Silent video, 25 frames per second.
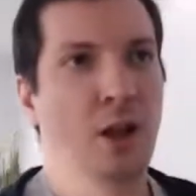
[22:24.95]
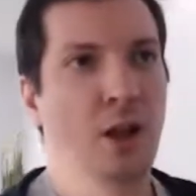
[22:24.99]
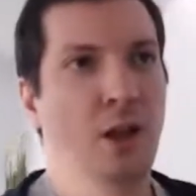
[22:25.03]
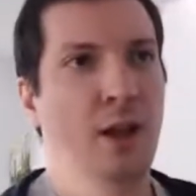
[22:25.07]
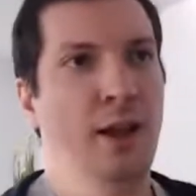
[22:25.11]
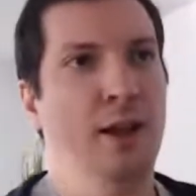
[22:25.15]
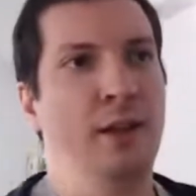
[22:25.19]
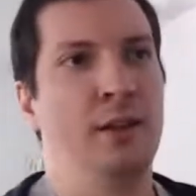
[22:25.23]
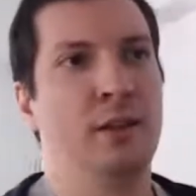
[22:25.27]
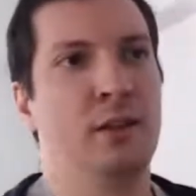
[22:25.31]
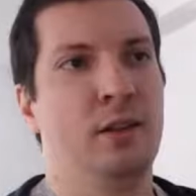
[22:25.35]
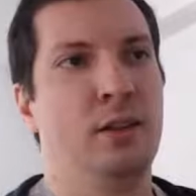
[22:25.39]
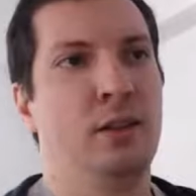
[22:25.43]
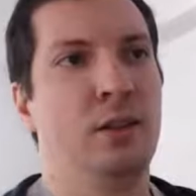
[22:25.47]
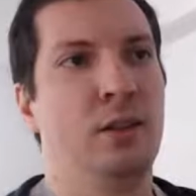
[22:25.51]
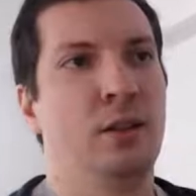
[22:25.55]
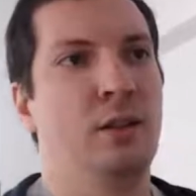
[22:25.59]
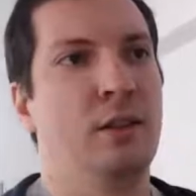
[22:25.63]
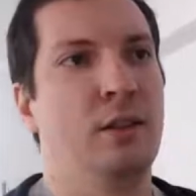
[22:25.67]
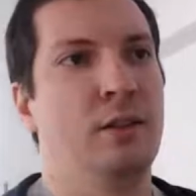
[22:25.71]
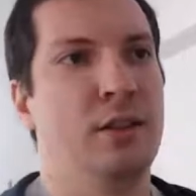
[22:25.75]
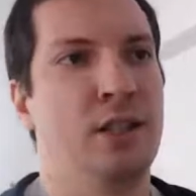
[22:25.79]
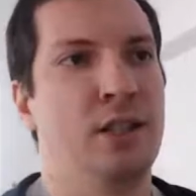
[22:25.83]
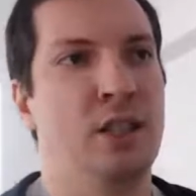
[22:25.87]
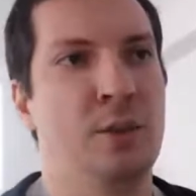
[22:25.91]
And
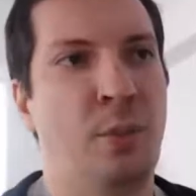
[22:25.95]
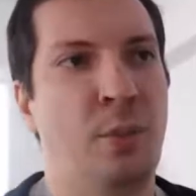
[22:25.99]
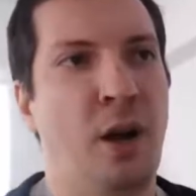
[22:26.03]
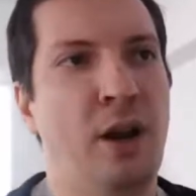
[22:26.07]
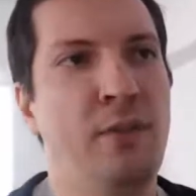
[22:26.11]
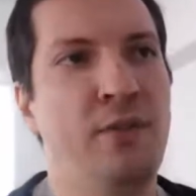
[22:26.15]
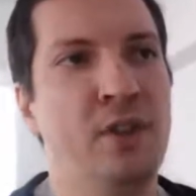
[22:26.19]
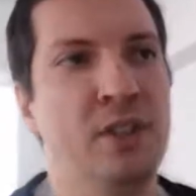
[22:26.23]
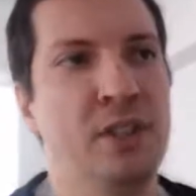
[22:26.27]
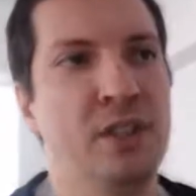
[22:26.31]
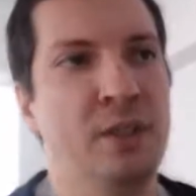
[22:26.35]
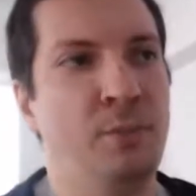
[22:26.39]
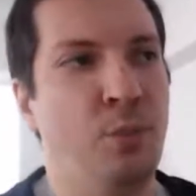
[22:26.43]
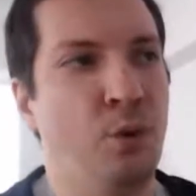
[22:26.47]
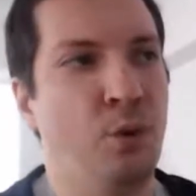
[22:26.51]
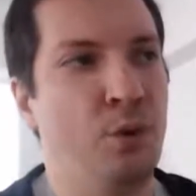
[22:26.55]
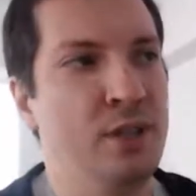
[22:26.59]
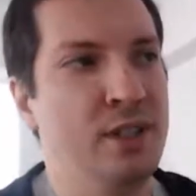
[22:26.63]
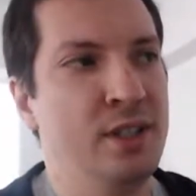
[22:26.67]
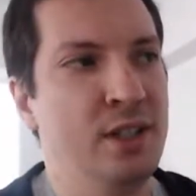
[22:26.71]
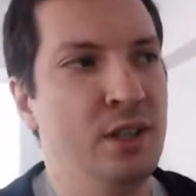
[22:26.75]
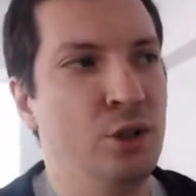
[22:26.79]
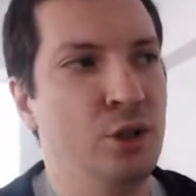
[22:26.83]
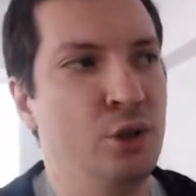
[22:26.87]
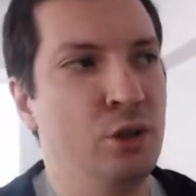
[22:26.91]
this privacy
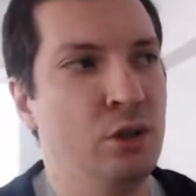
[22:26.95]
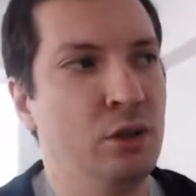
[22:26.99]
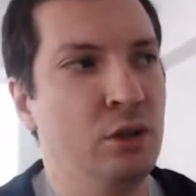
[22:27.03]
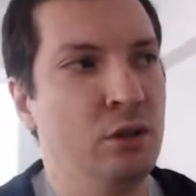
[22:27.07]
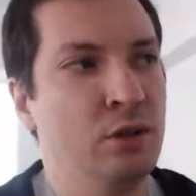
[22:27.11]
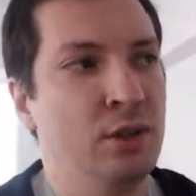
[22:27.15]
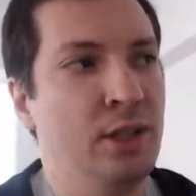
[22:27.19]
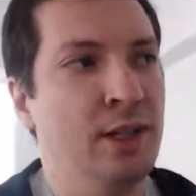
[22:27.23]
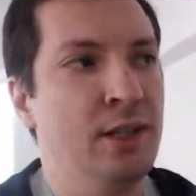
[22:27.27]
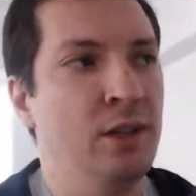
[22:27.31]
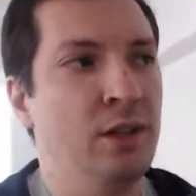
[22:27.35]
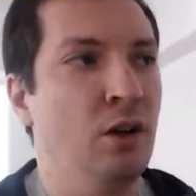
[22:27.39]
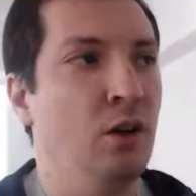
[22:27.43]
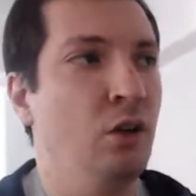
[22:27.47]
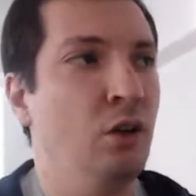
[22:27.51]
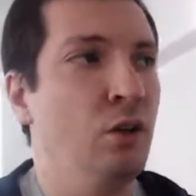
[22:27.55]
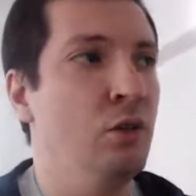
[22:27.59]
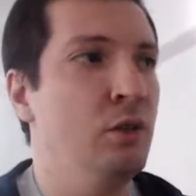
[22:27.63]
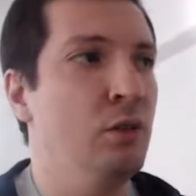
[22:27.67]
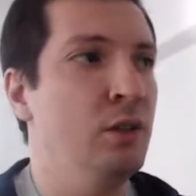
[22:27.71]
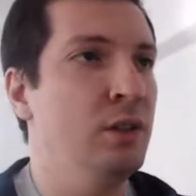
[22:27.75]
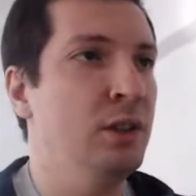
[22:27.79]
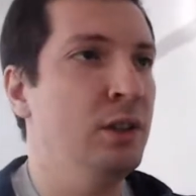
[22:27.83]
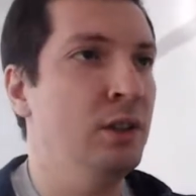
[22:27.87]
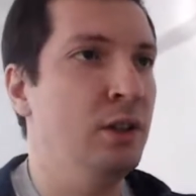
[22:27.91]
policy should contain
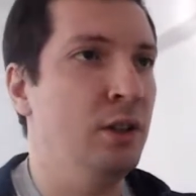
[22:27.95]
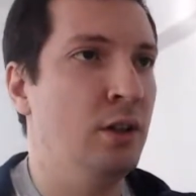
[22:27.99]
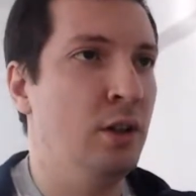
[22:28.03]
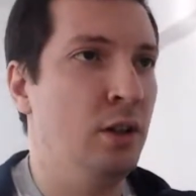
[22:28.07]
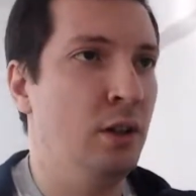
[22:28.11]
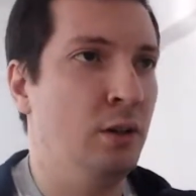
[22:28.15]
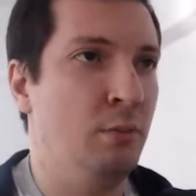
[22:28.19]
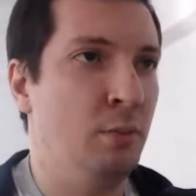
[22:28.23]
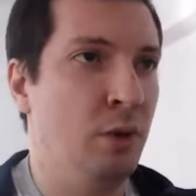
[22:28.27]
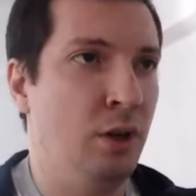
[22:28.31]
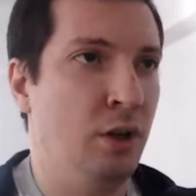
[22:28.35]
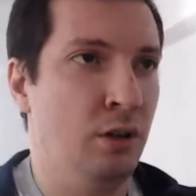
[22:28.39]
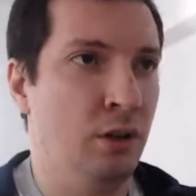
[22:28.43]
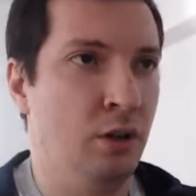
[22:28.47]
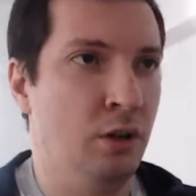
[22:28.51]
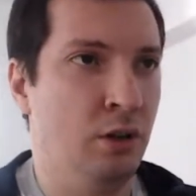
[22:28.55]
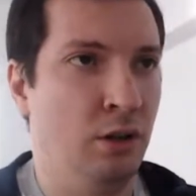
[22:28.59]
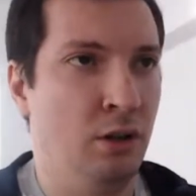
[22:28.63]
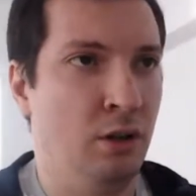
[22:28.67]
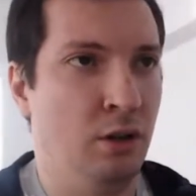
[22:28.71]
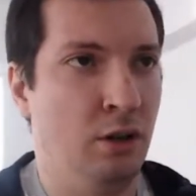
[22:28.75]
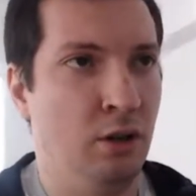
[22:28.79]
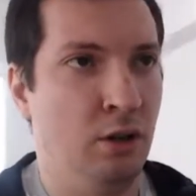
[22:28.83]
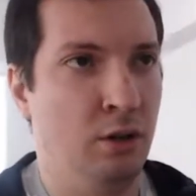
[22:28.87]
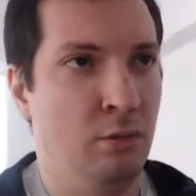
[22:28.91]
all the
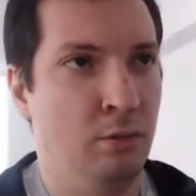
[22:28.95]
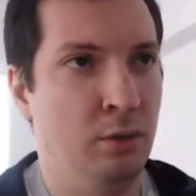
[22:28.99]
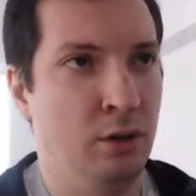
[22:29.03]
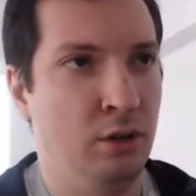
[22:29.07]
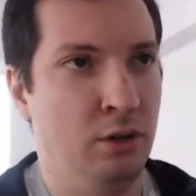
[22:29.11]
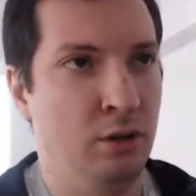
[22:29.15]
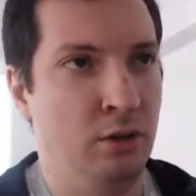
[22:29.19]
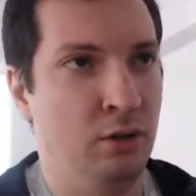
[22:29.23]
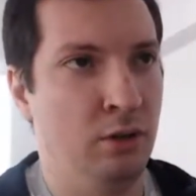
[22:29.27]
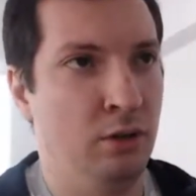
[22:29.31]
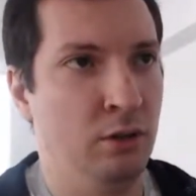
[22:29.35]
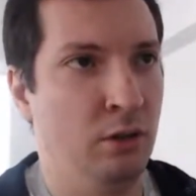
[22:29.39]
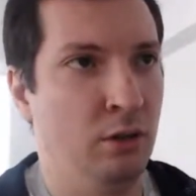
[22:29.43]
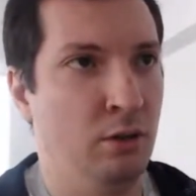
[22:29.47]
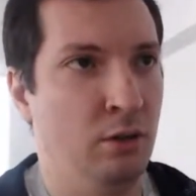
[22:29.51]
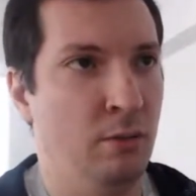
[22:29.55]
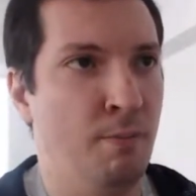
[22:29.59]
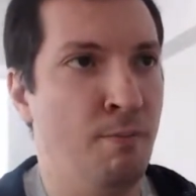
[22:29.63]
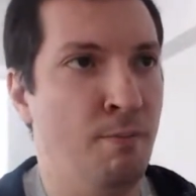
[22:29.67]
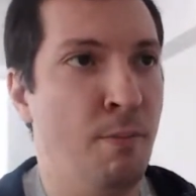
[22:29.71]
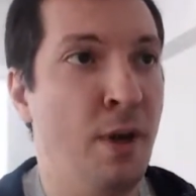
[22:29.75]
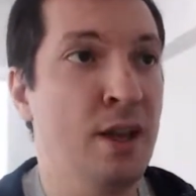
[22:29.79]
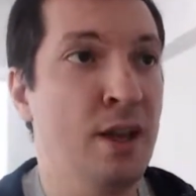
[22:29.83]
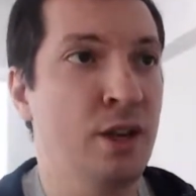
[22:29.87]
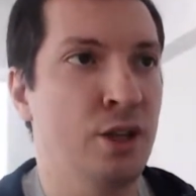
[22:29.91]

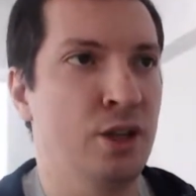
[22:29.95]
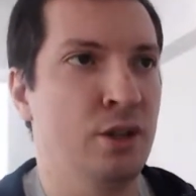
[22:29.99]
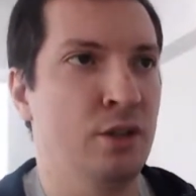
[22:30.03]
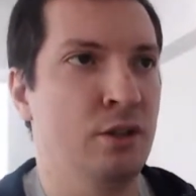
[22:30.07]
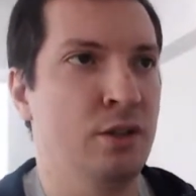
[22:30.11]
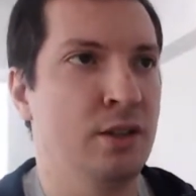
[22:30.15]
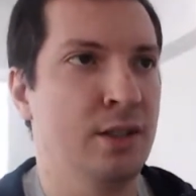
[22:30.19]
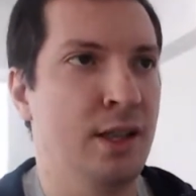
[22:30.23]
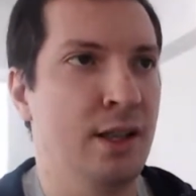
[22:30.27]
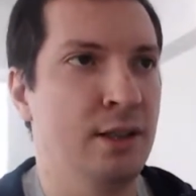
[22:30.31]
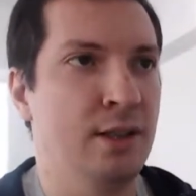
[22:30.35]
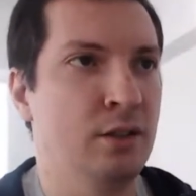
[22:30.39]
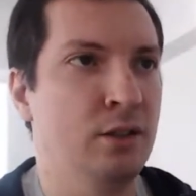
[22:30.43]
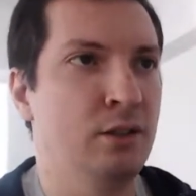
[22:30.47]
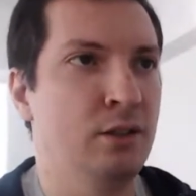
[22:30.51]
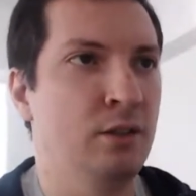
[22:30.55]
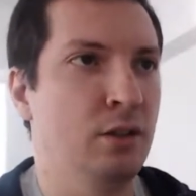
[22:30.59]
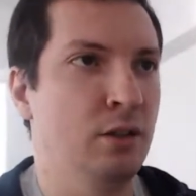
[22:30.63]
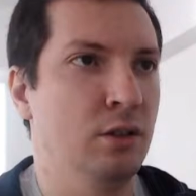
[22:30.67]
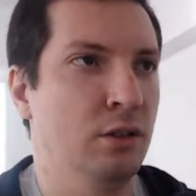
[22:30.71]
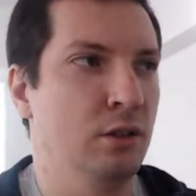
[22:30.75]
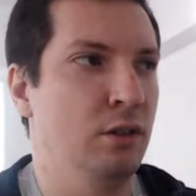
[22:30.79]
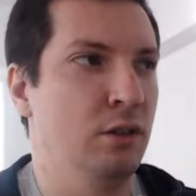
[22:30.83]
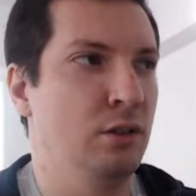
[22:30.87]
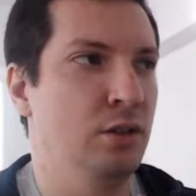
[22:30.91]
mentions that
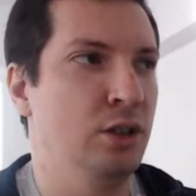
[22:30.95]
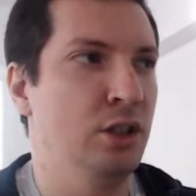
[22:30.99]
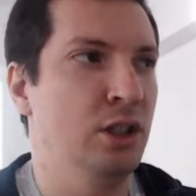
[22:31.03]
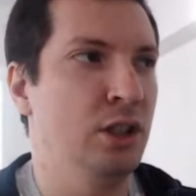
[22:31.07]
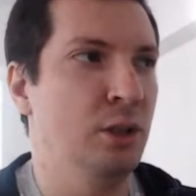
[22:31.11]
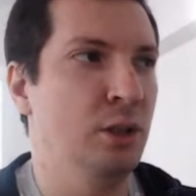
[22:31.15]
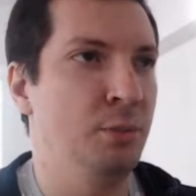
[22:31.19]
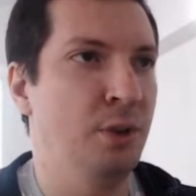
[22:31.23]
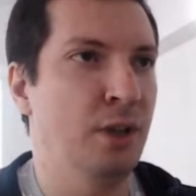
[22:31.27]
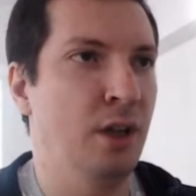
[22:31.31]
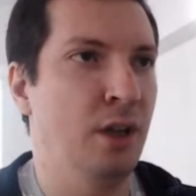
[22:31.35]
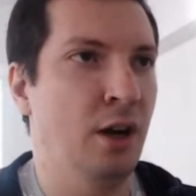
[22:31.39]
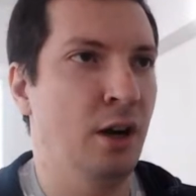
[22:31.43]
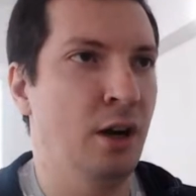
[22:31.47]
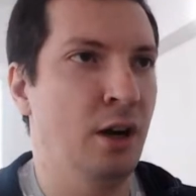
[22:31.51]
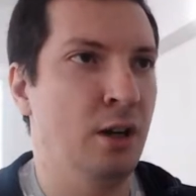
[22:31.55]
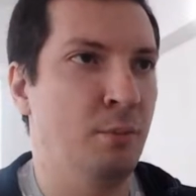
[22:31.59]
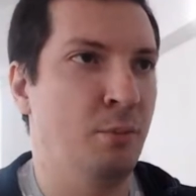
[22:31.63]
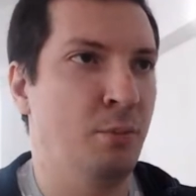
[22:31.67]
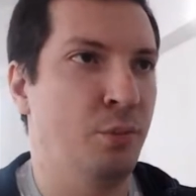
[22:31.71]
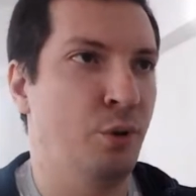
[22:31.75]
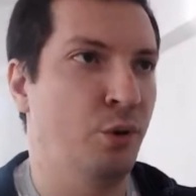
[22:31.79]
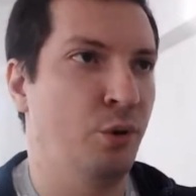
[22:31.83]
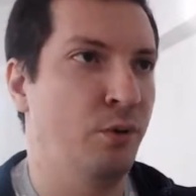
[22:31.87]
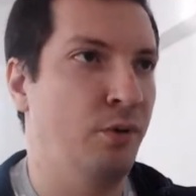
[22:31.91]
GDPR
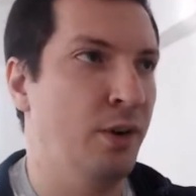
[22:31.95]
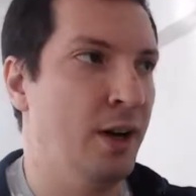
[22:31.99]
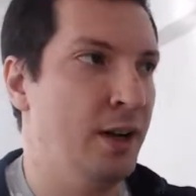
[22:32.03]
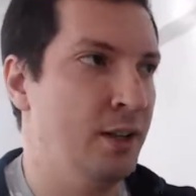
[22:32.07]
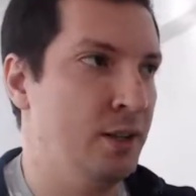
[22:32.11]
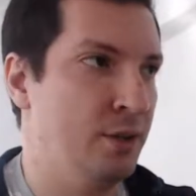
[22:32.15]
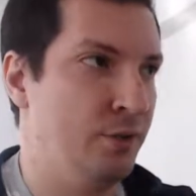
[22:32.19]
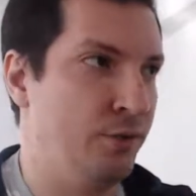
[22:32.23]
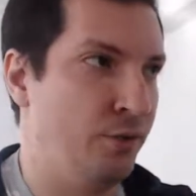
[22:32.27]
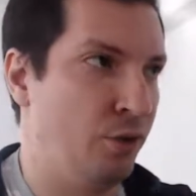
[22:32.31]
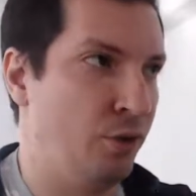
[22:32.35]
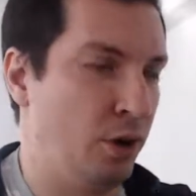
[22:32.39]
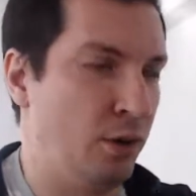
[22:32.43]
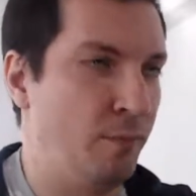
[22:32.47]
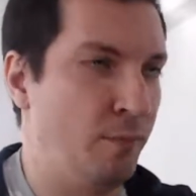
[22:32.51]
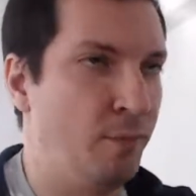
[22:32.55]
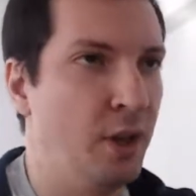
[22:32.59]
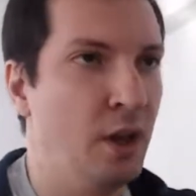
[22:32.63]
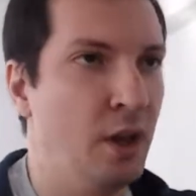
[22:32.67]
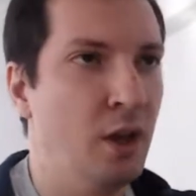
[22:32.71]
provides for.